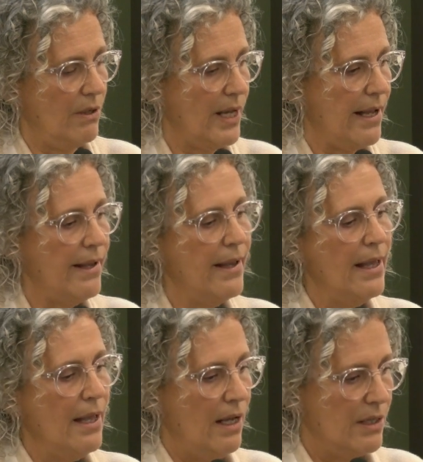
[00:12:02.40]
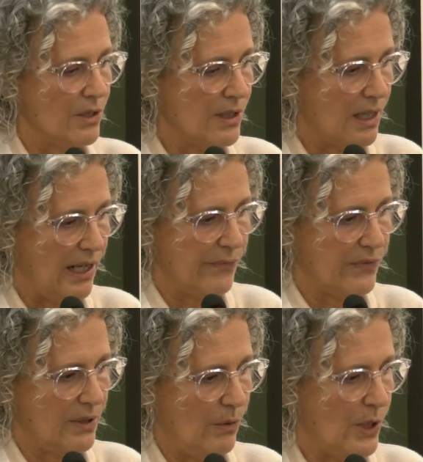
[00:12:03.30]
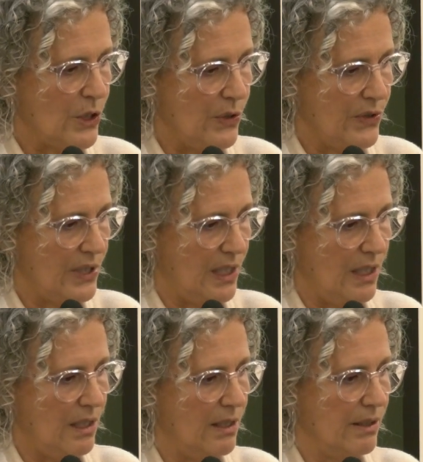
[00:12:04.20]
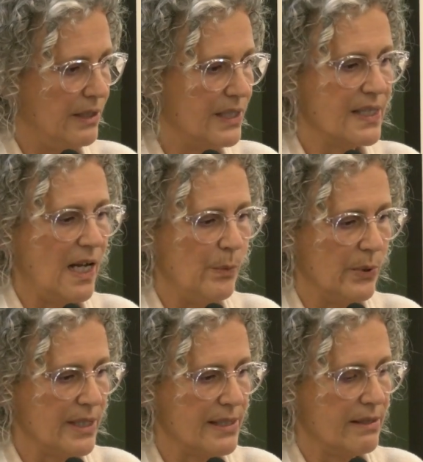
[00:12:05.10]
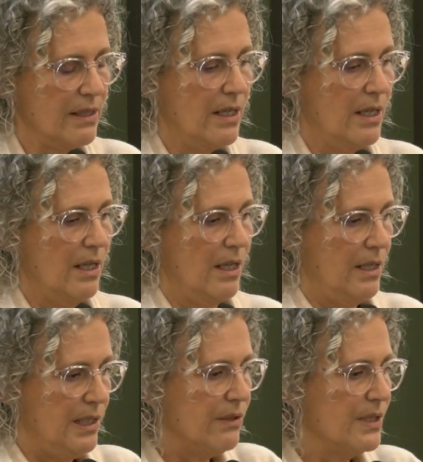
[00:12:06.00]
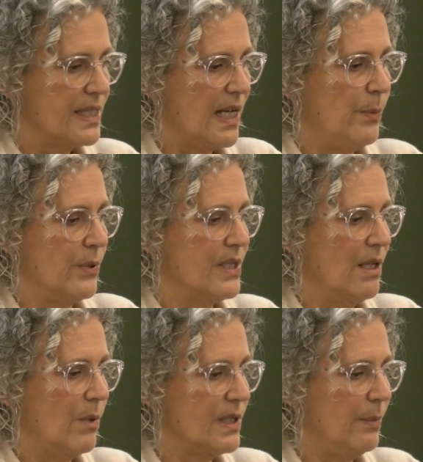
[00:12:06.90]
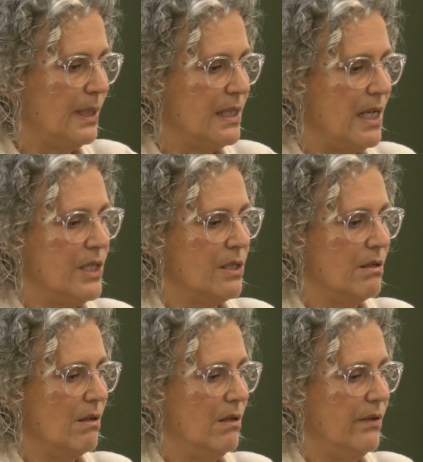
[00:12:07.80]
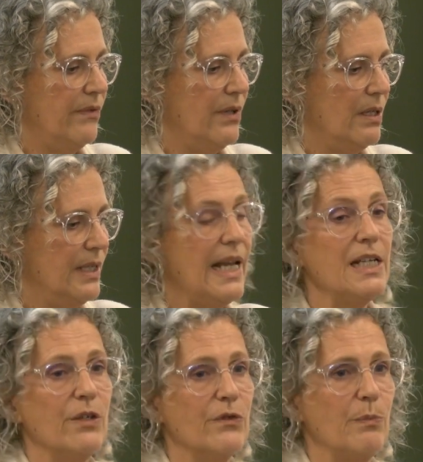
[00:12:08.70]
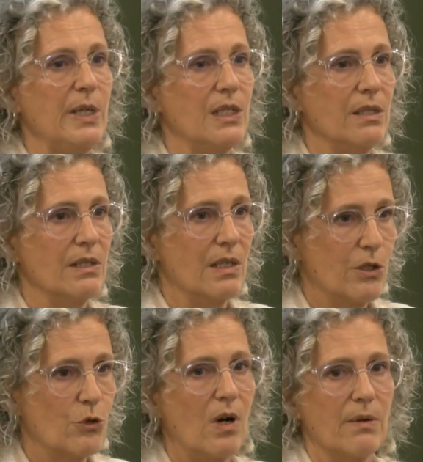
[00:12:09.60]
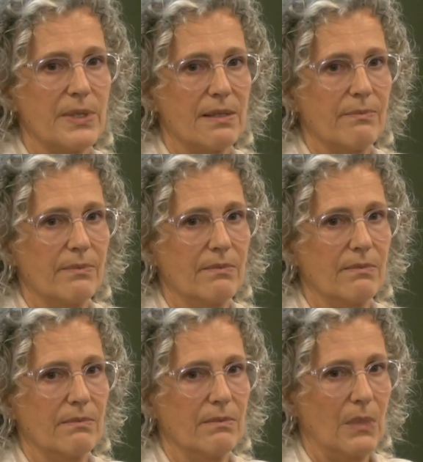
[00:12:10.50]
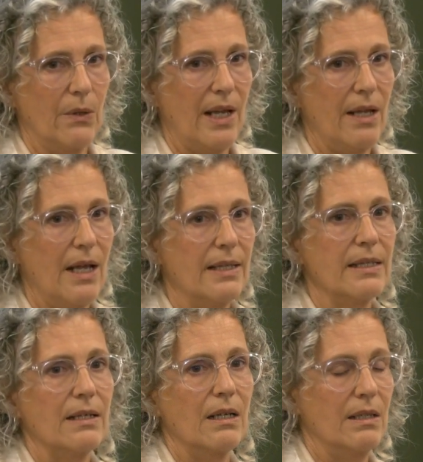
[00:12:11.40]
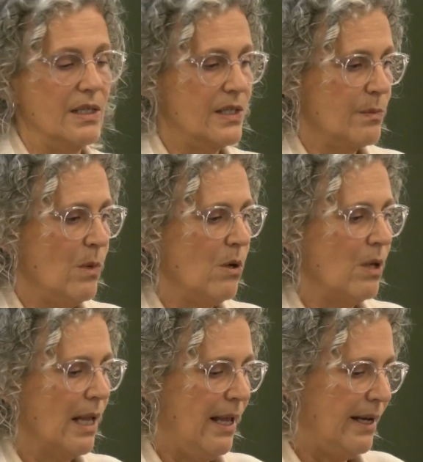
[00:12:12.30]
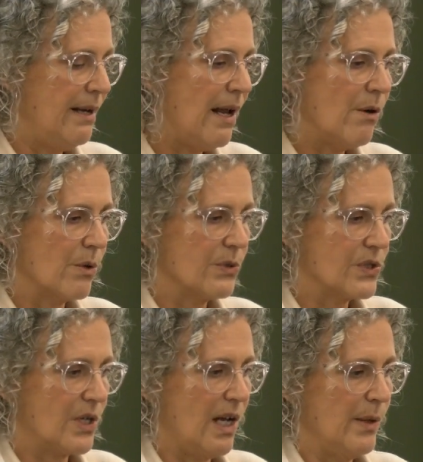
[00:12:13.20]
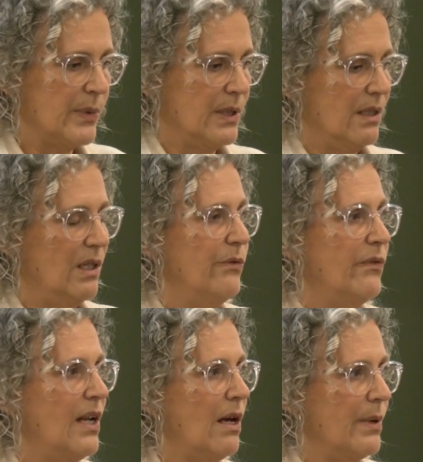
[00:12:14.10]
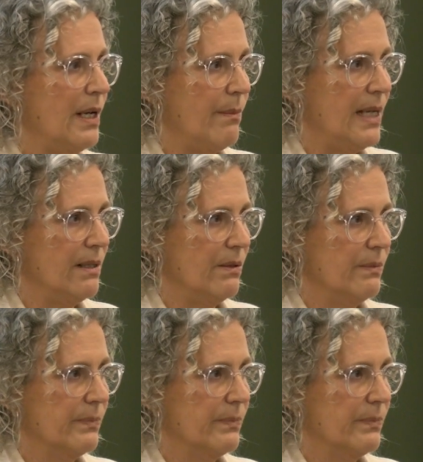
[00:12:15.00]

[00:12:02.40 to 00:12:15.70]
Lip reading: okay? And on the left, what you see near the cypress, there was a plantation of native species, shrubs, okay? And a narrow stripe of a flowering meadow.